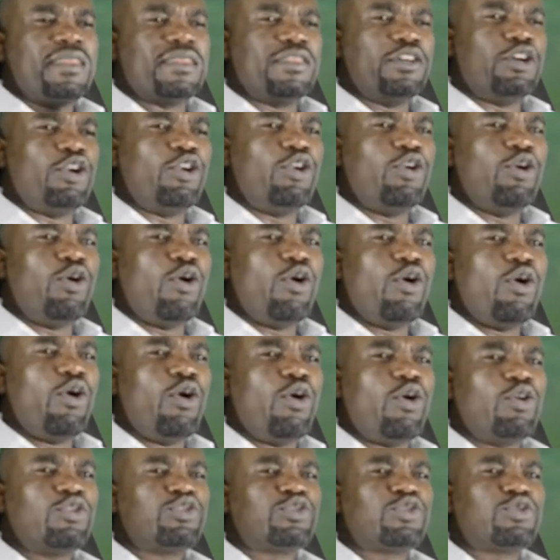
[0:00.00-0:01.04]
The
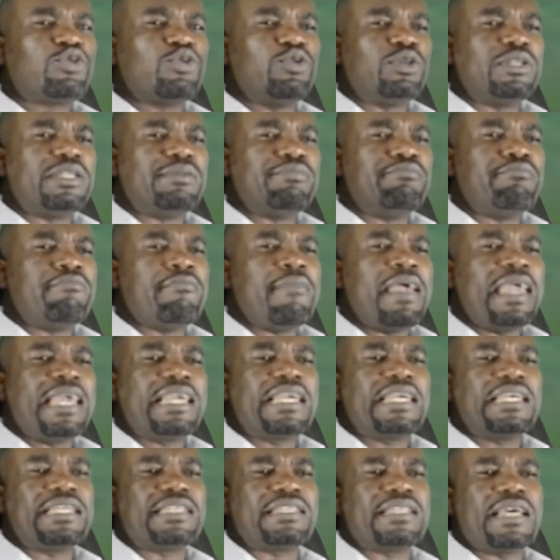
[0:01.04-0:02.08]
law should
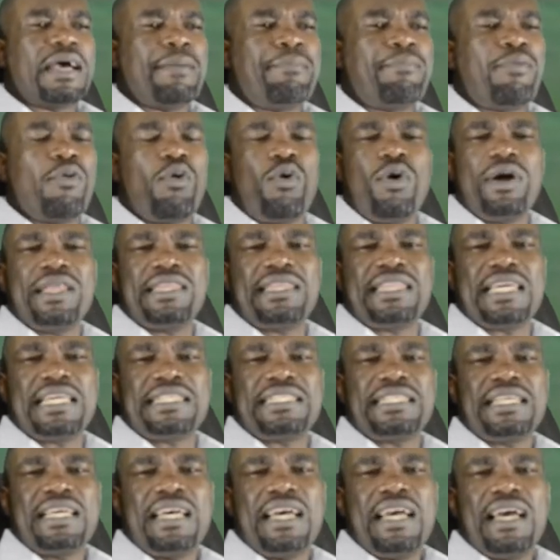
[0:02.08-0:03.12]
make it a point
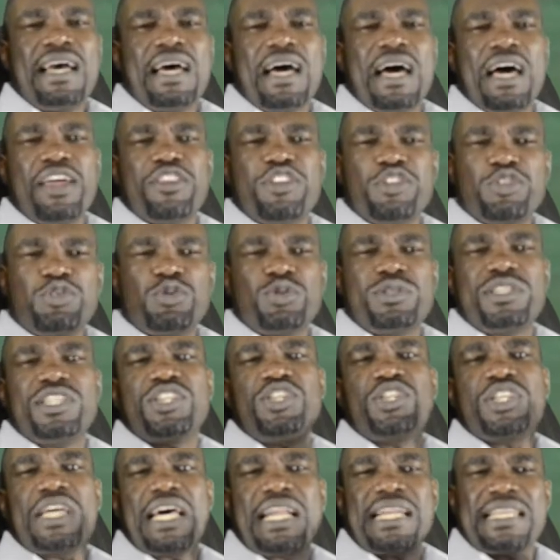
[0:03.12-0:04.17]
that the
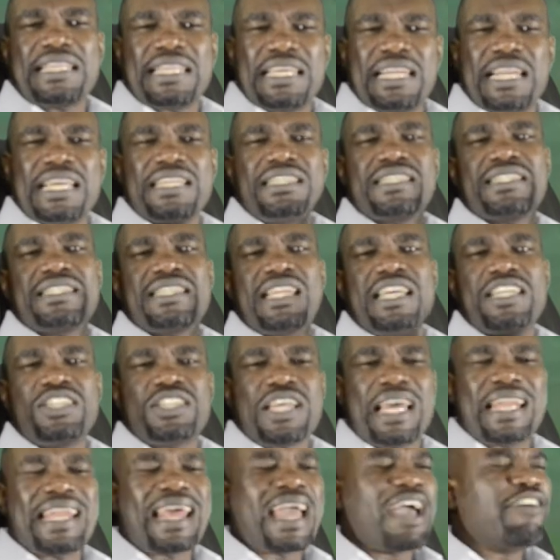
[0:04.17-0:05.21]
judiciary, the
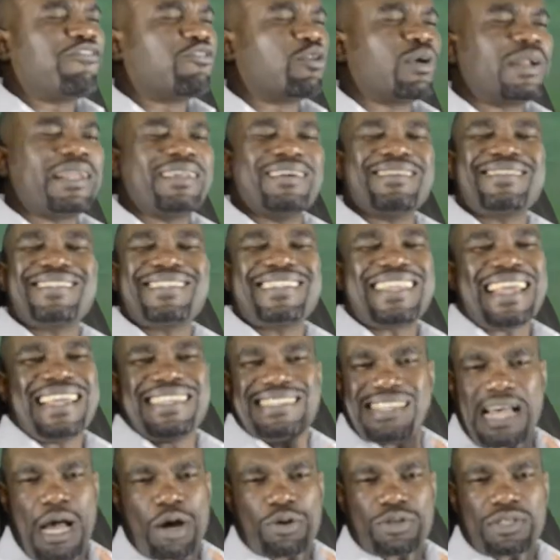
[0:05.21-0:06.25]
legislature, and everyone else
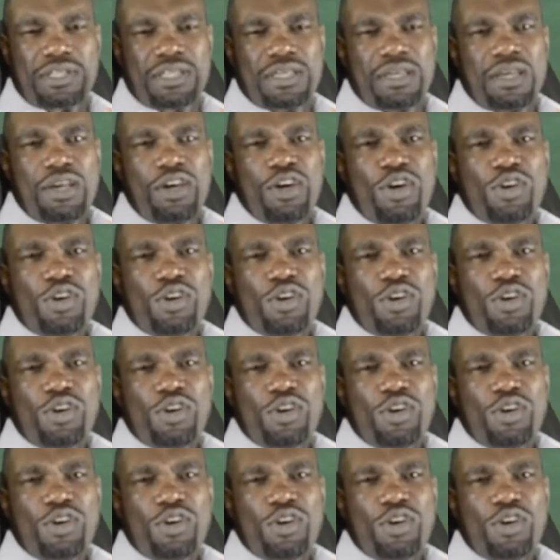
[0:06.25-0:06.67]
stays out.